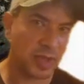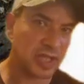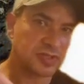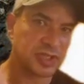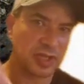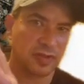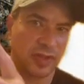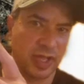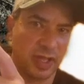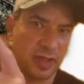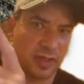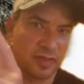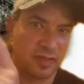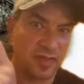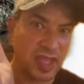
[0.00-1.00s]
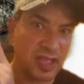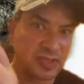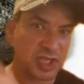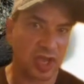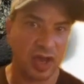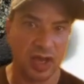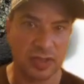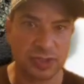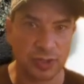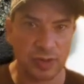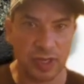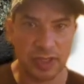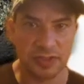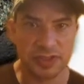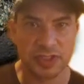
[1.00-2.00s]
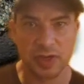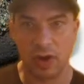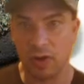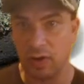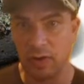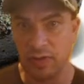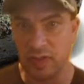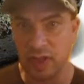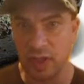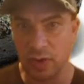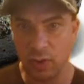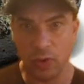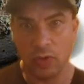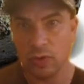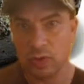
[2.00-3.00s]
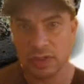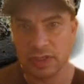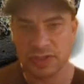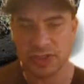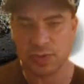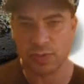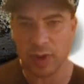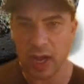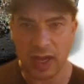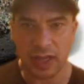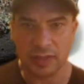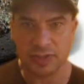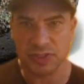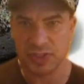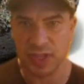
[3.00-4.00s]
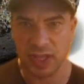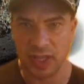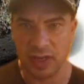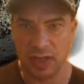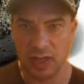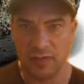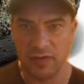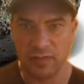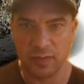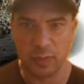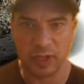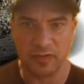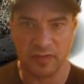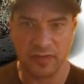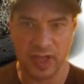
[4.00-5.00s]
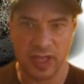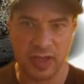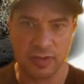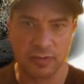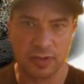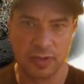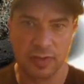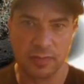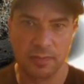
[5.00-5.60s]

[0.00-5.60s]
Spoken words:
basically, these chondrites are the oldest rocks that have ever been found.